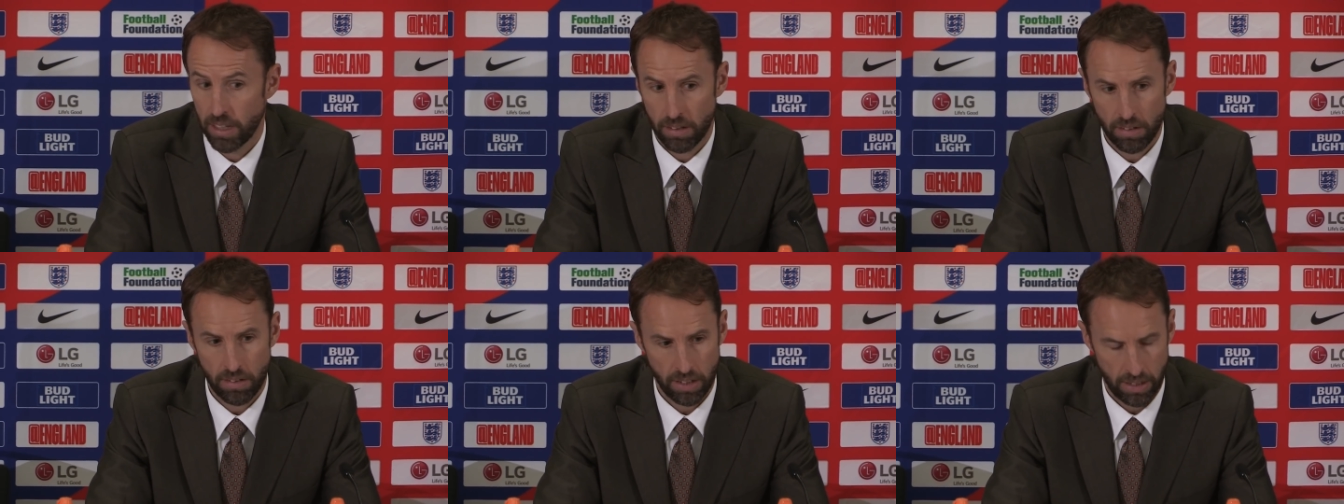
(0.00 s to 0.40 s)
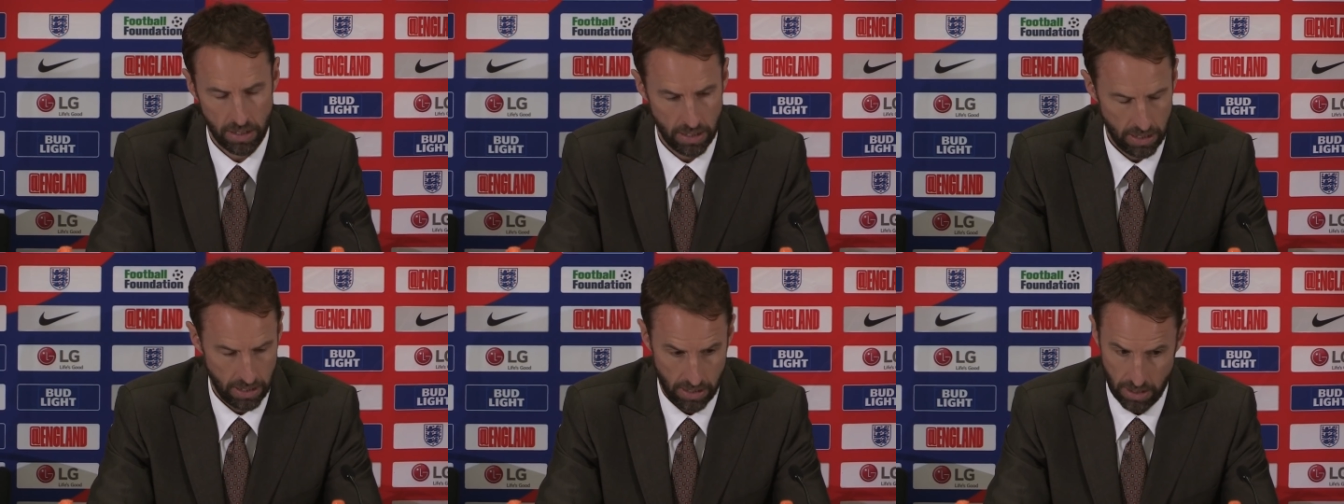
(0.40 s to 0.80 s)
And
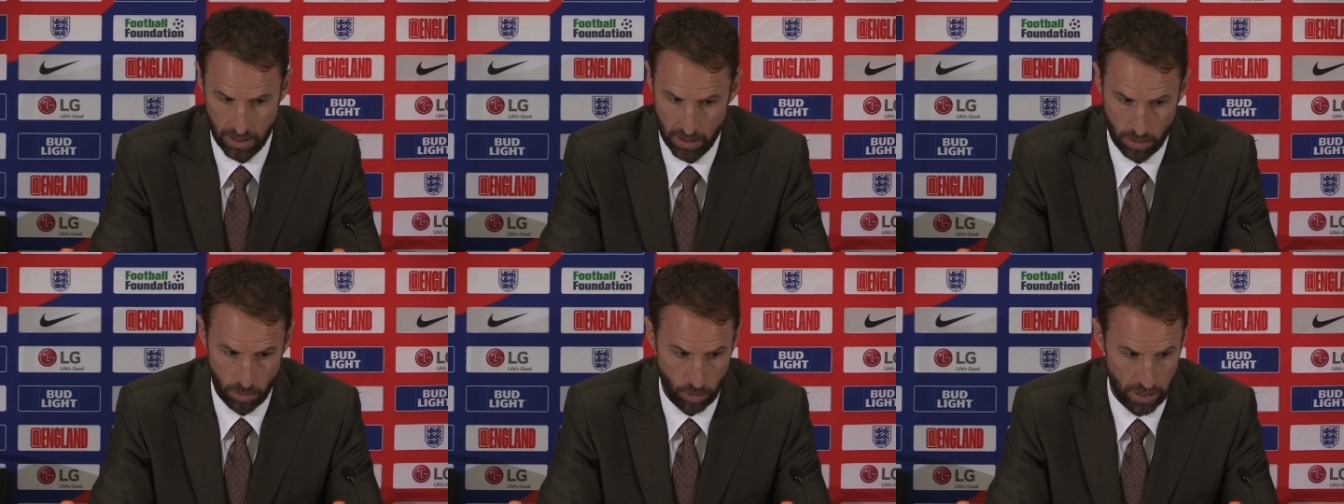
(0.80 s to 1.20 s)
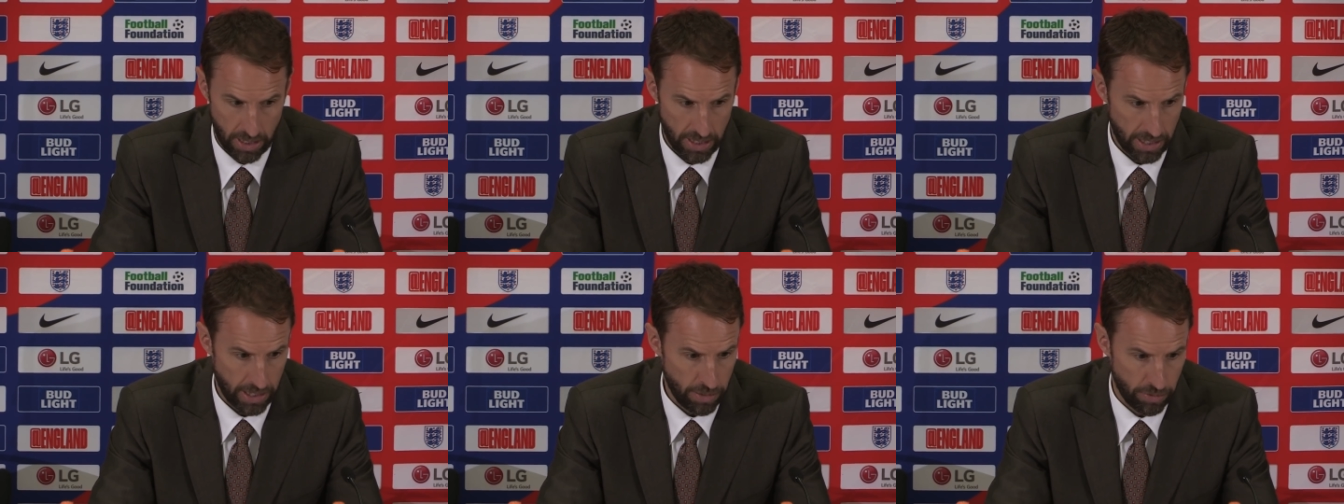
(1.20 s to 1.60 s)
we
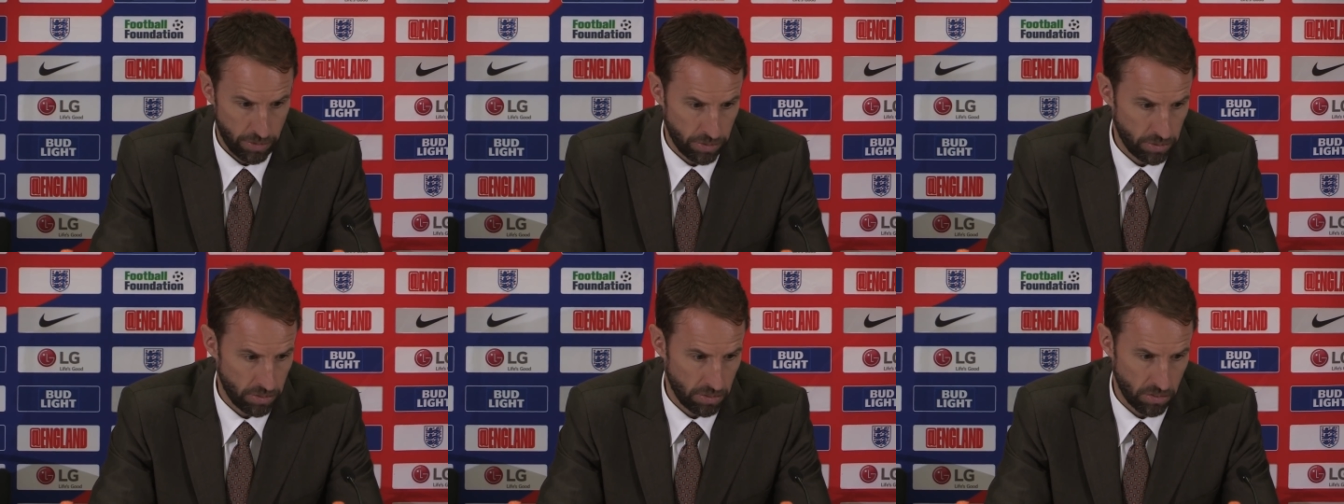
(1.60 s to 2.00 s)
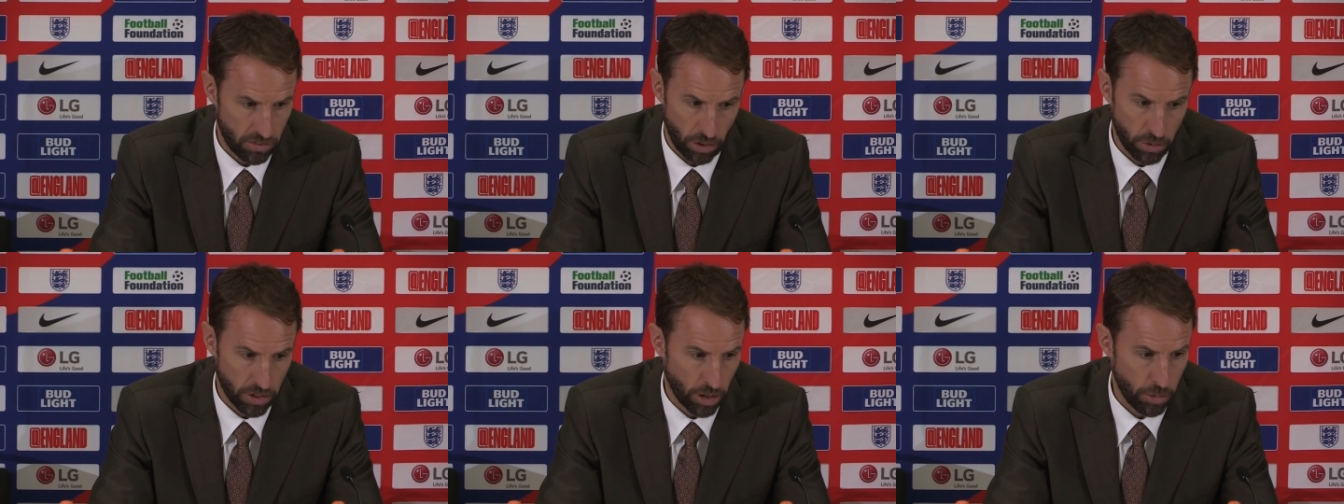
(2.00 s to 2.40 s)
gave
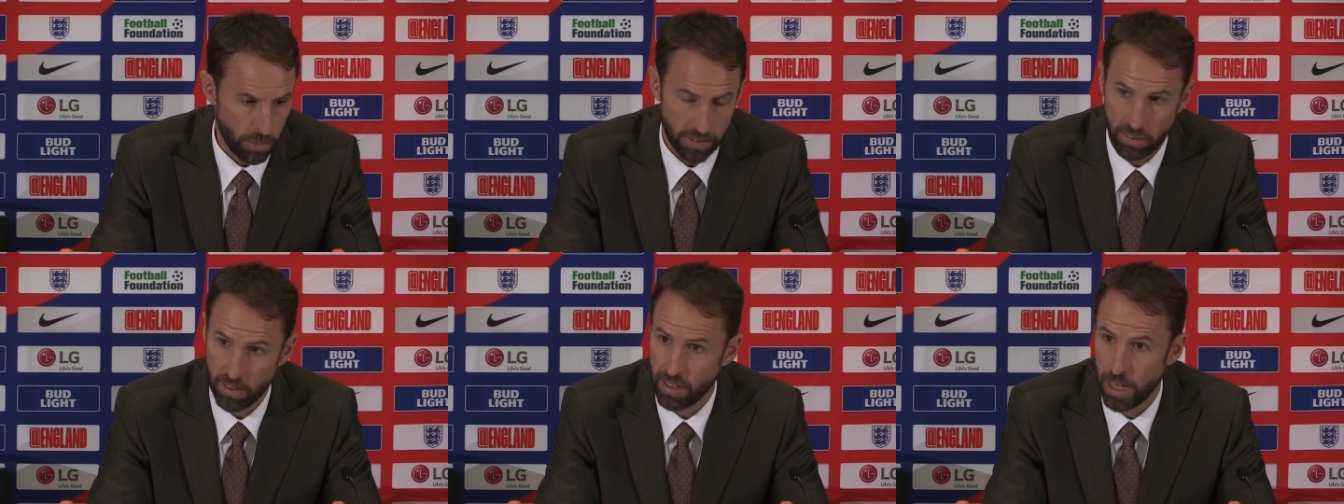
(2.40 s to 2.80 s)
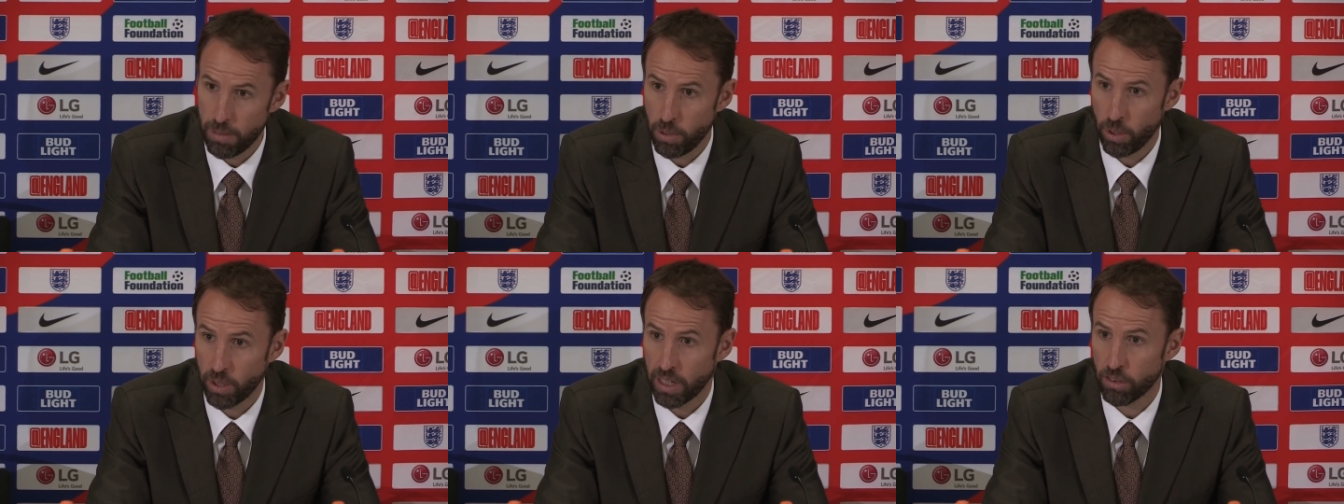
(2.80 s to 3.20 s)
Joe Gomez a
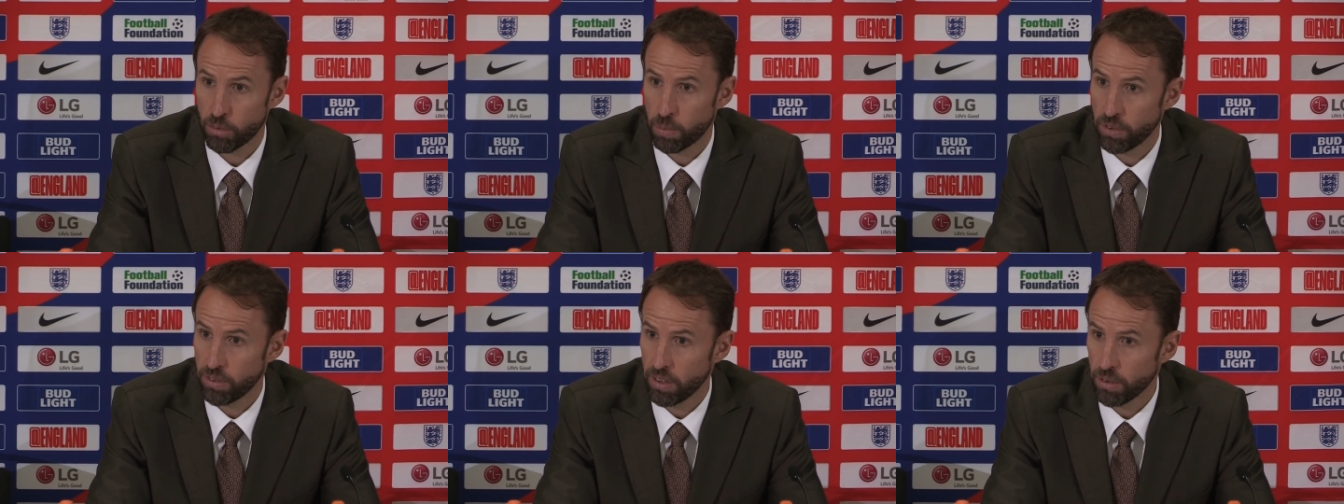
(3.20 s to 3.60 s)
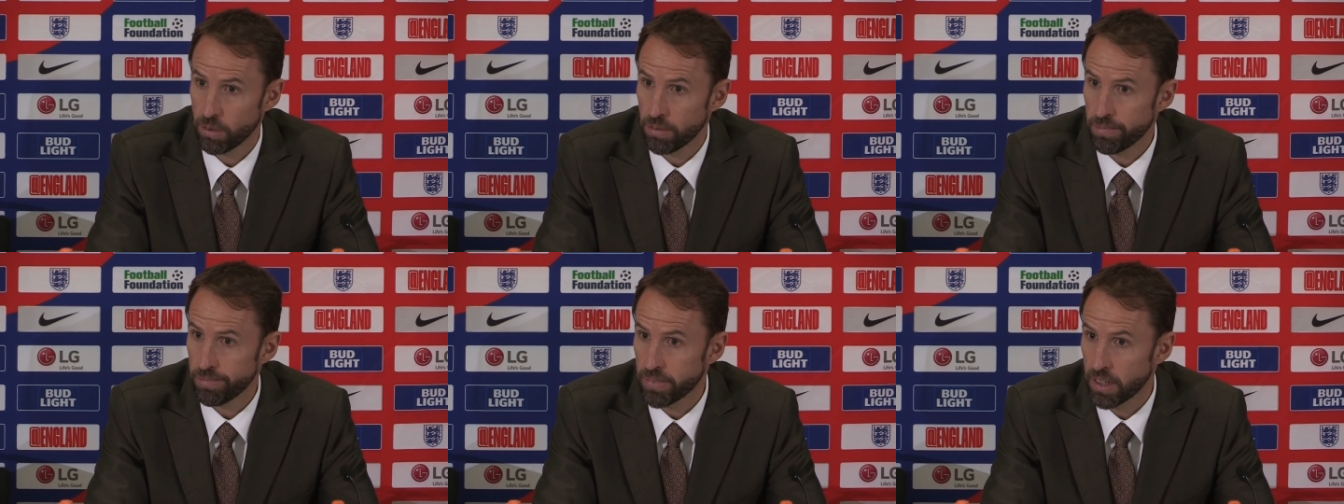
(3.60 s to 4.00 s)
debut against
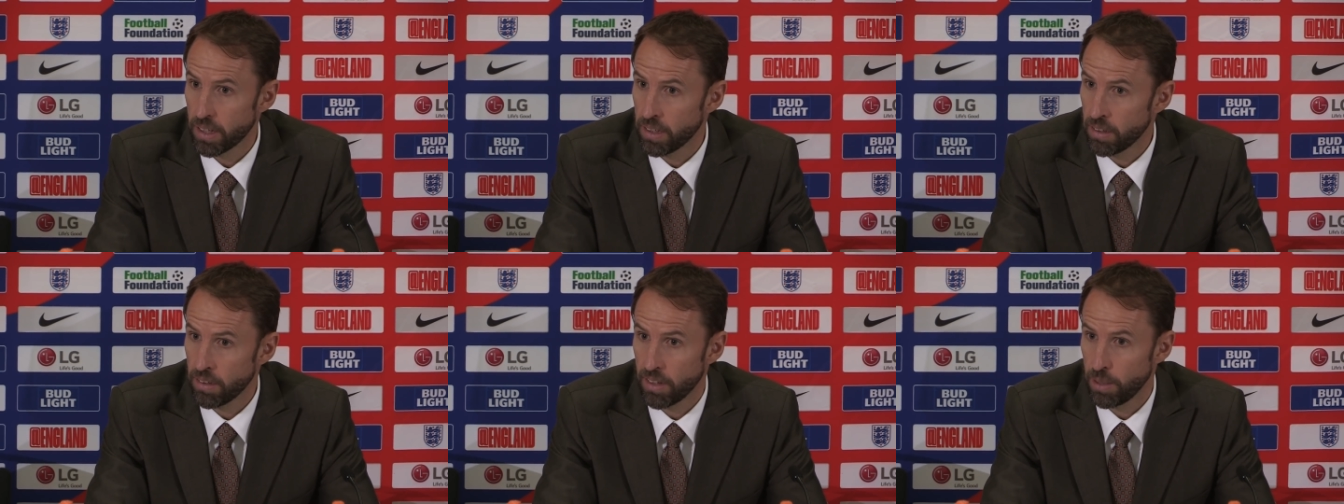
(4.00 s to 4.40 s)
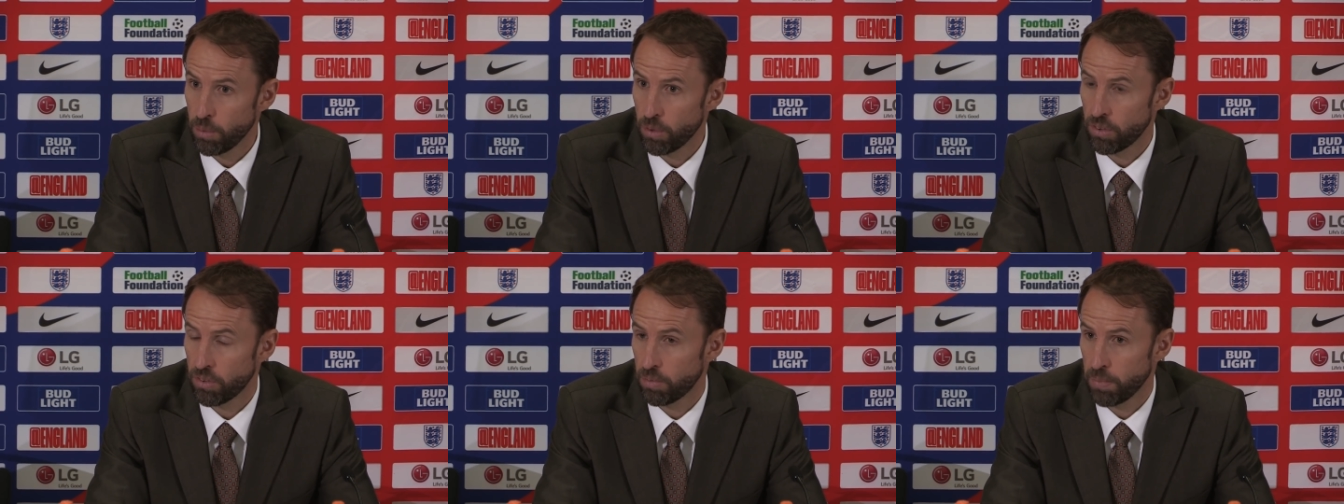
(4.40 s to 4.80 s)
Brazil, and he
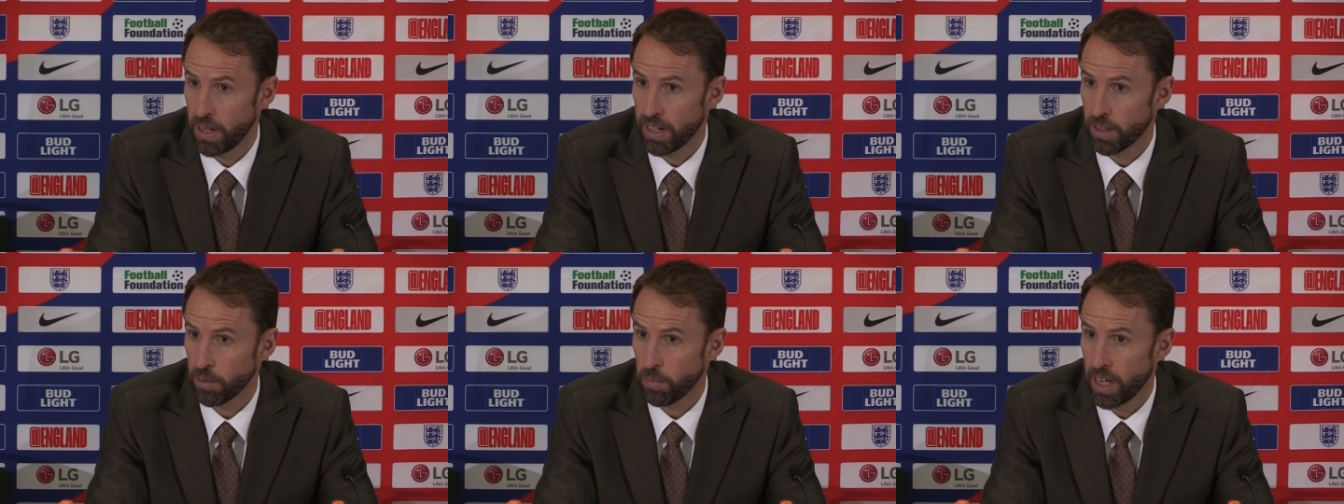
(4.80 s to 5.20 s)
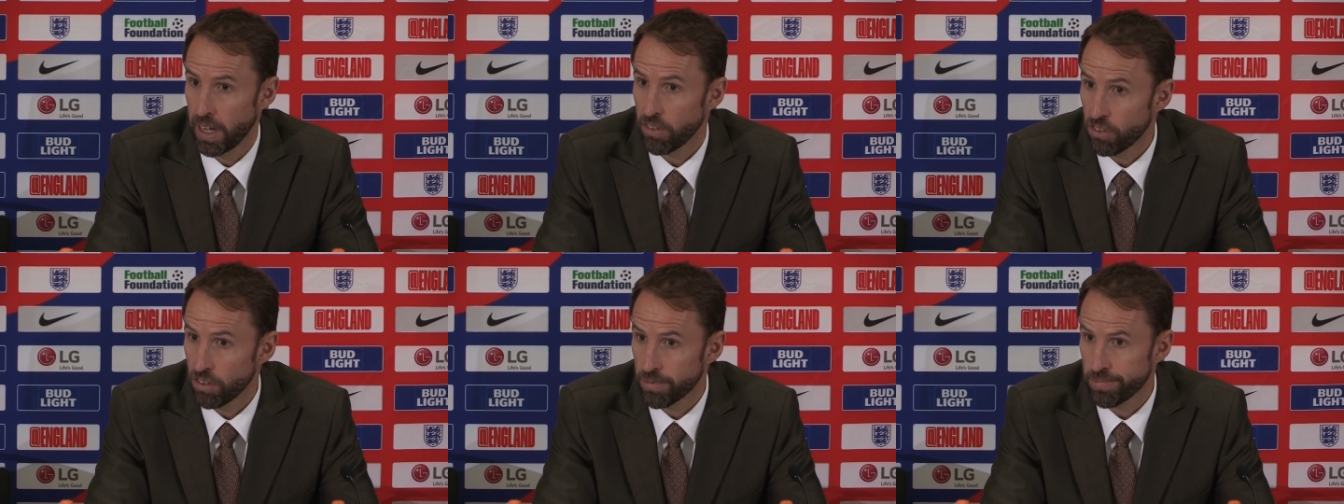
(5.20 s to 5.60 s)
was man of the
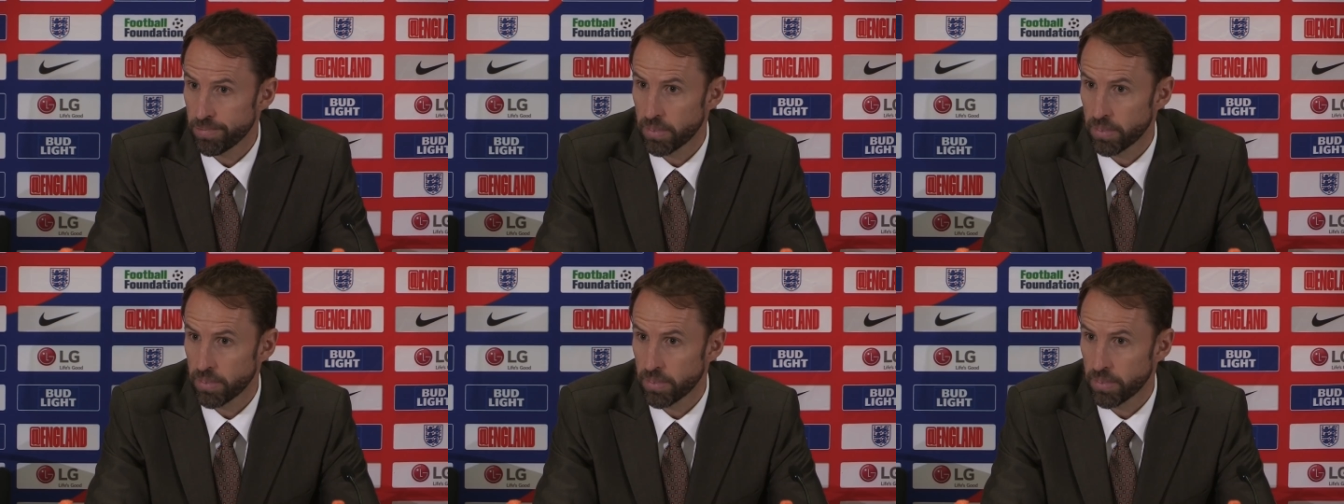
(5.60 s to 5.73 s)
match.